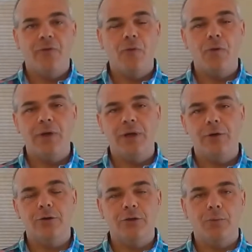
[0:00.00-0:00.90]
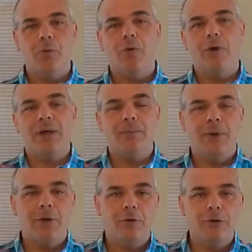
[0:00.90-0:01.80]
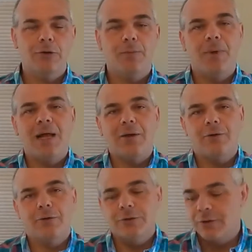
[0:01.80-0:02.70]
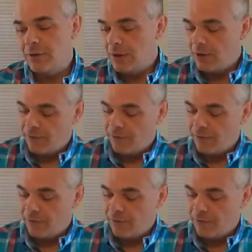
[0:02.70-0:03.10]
4 years or more in barrels or bottles.